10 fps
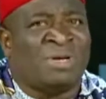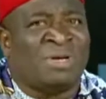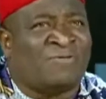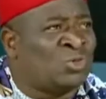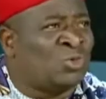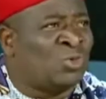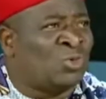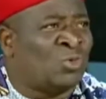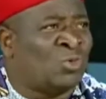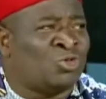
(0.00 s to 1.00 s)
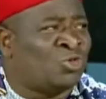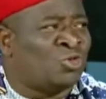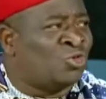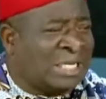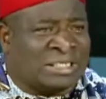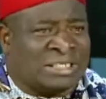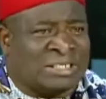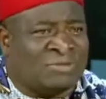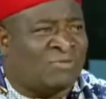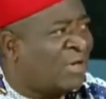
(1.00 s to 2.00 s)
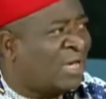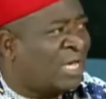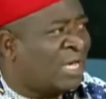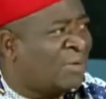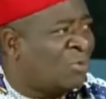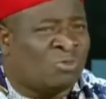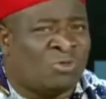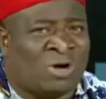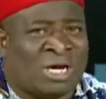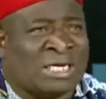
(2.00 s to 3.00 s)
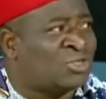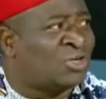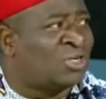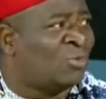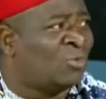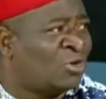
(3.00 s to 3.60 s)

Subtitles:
reference to Oshun that is verifiable. We had an election in Oshun.